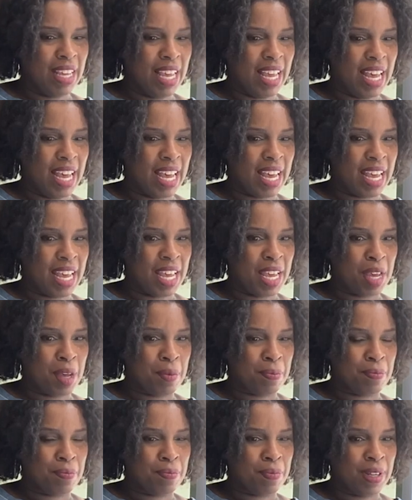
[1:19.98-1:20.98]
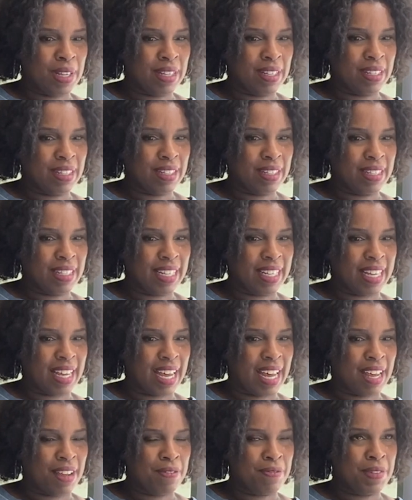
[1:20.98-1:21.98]
I am,
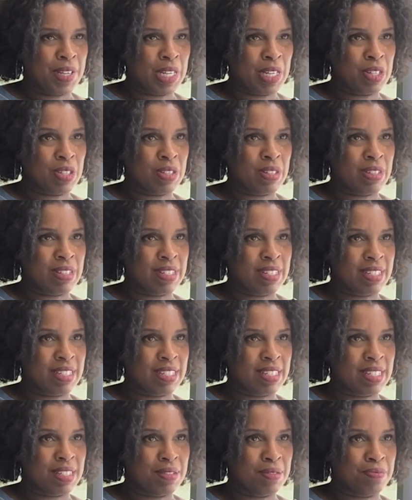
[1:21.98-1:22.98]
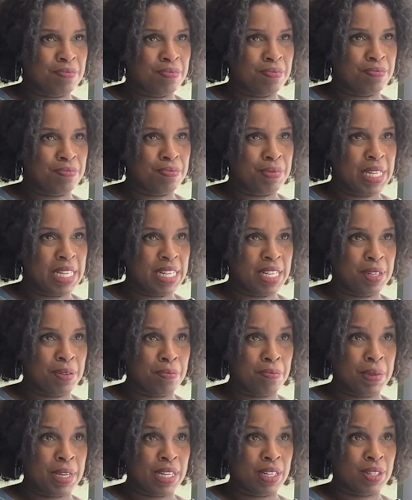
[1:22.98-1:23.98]
I feel uh,
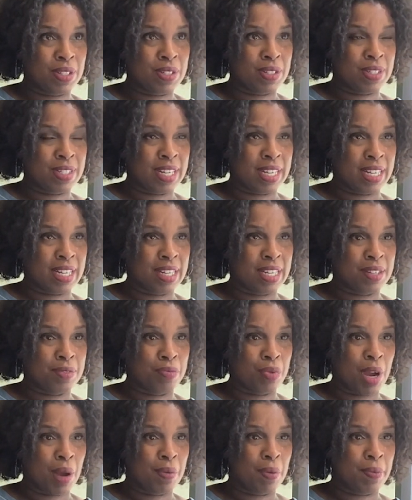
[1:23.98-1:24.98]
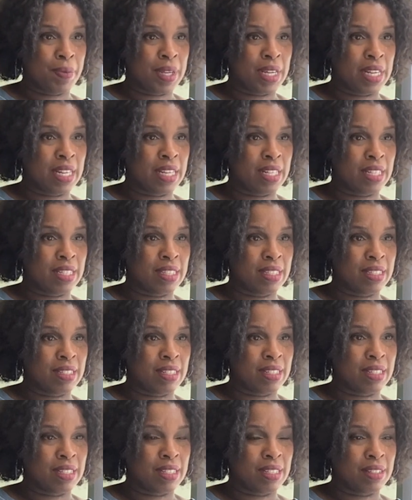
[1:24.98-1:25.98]
medium build and probably
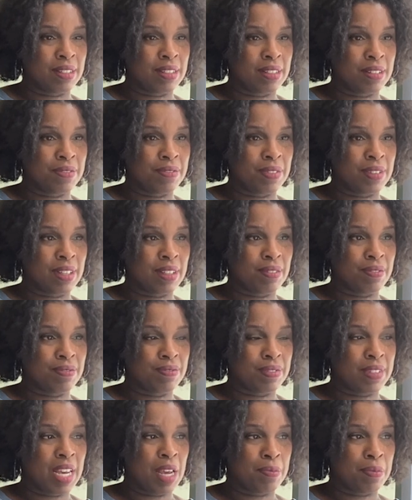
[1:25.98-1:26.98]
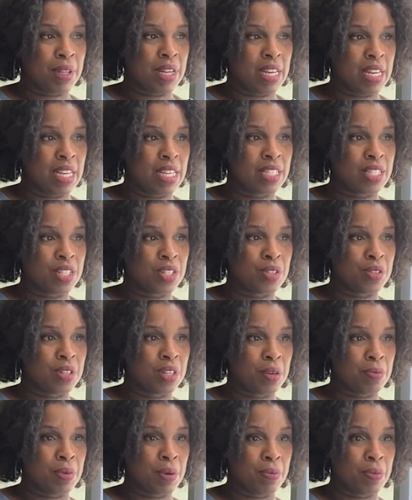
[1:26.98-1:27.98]
the the type that needs to do a
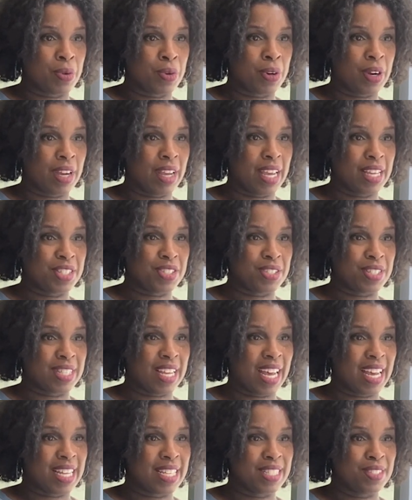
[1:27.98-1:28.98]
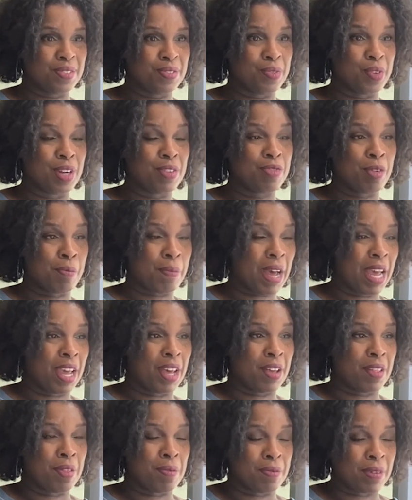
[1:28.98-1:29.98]
little bit more exercise one for my
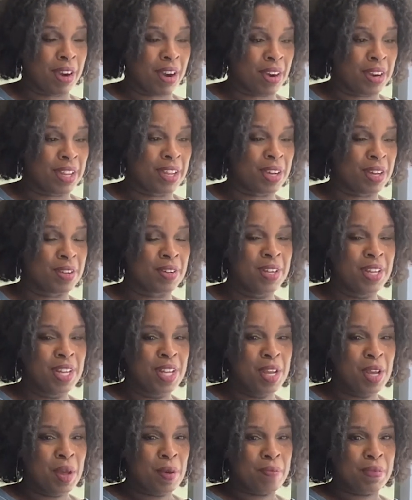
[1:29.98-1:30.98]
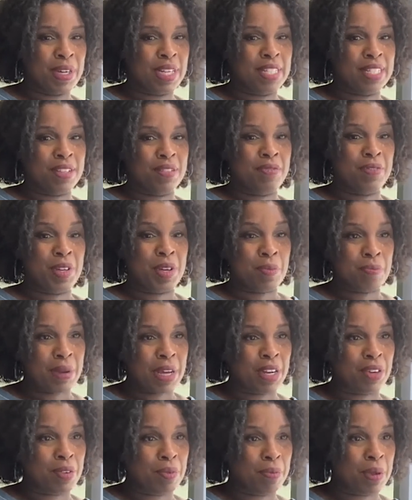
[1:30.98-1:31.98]
health and cardio but to feel
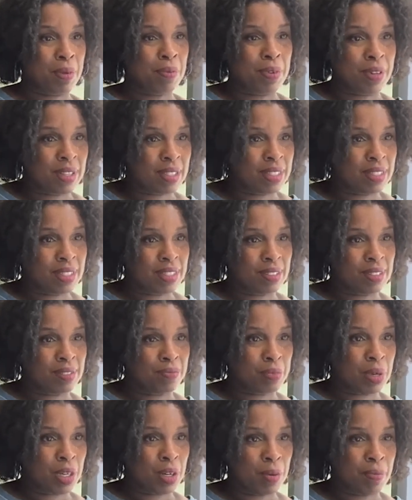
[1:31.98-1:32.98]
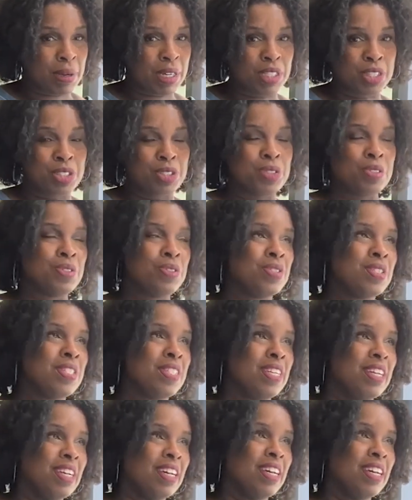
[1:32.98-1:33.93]
better and be able to buckle my shoes